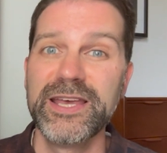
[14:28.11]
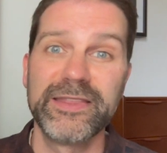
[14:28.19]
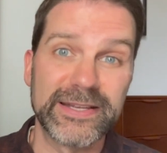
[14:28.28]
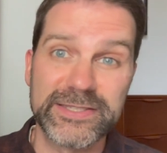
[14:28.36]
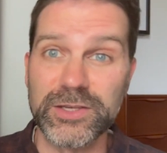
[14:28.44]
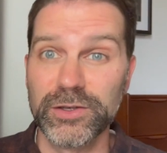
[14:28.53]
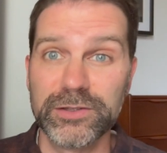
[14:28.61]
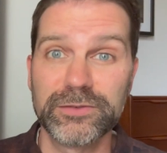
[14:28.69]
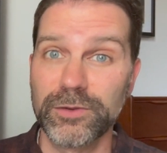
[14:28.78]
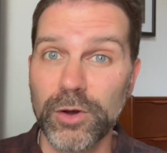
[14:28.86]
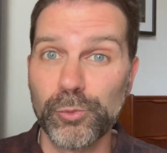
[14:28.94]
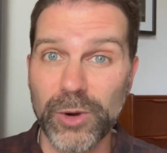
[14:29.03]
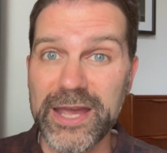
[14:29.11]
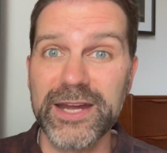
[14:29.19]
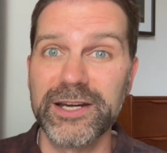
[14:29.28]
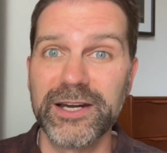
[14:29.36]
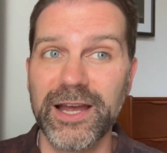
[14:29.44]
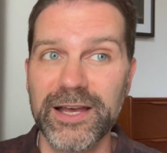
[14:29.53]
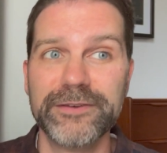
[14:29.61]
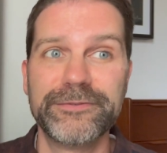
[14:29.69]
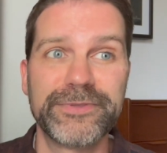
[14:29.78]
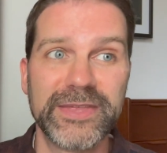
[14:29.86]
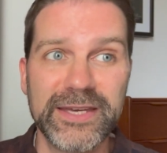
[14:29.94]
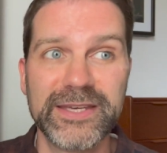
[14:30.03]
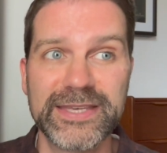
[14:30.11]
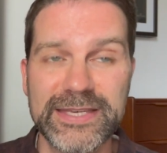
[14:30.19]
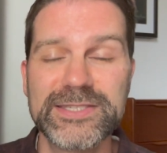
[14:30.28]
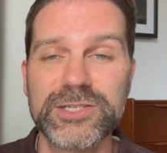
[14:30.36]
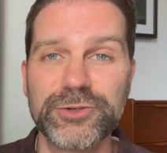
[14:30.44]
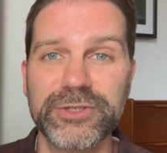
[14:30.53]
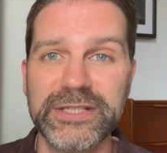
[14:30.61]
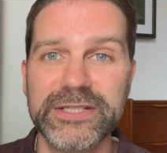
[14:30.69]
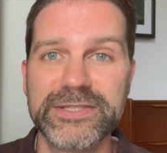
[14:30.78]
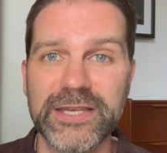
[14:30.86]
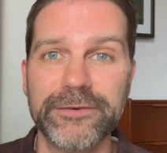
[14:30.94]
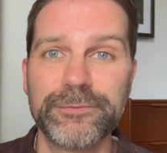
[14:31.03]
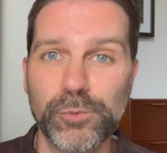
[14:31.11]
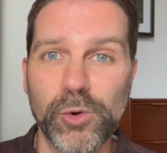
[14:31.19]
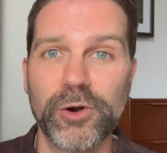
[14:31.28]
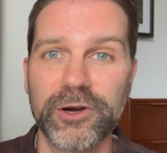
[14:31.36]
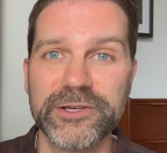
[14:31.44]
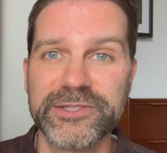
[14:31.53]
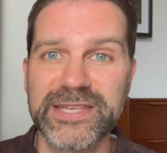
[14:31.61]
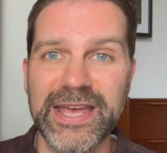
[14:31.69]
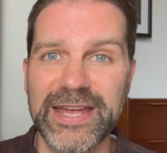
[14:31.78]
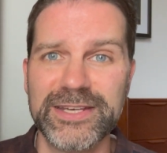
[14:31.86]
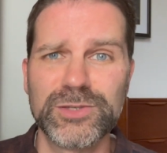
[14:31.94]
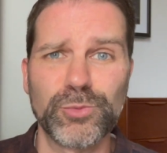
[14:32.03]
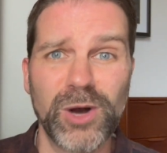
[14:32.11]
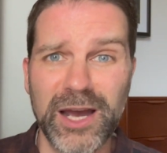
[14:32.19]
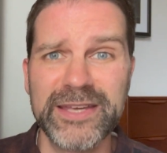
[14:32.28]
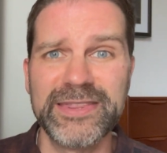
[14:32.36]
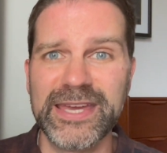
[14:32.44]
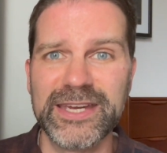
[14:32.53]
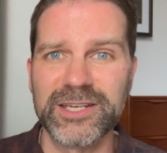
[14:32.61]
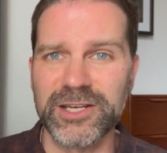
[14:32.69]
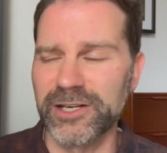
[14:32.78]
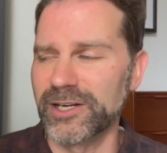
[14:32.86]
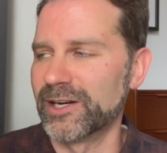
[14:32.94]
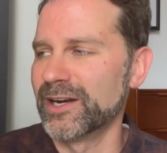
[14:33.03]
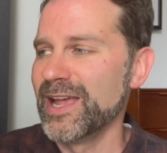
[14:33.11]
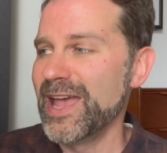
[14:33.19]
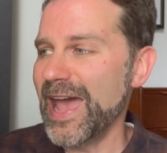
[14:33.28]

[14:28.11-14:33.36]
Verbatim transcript: that's aware of the histories of wars and why they occur,